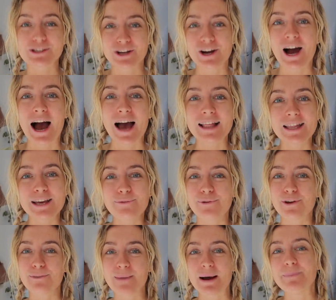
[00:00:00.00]
So I live
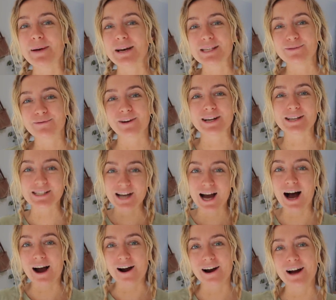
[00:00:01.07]
with my best friend
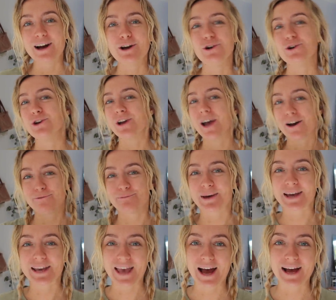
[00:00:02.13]
Kara, who you have
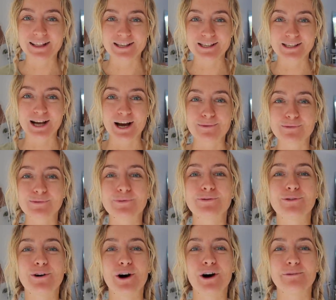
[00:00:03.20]
met countless times
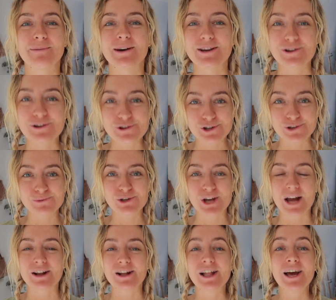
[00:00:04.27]
before on my YouTube
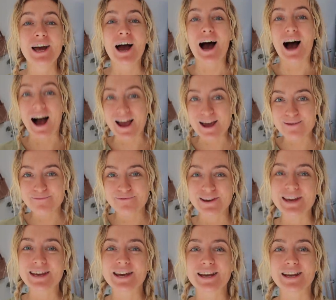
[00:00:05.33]
channel. I am
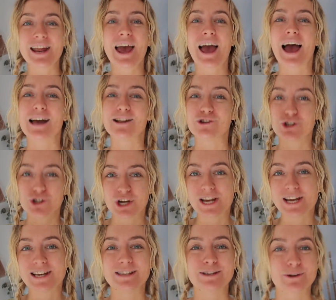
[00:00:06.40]
vegan and
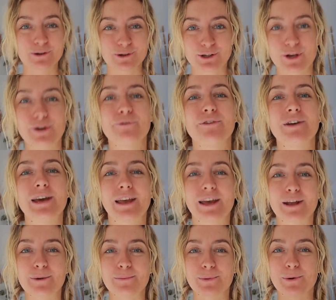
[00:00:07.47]
she is also
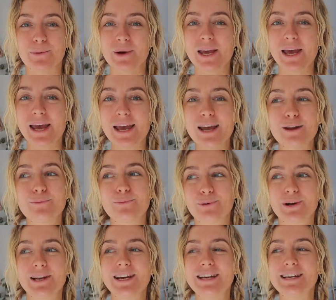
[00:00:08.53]
vegan, but we eat
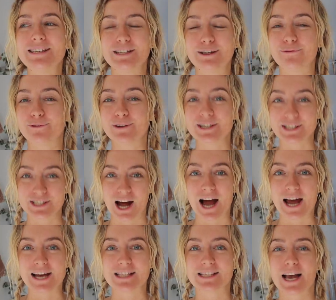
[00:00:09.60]
pretty different
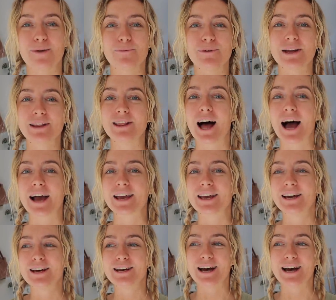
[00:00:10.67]
diets and we like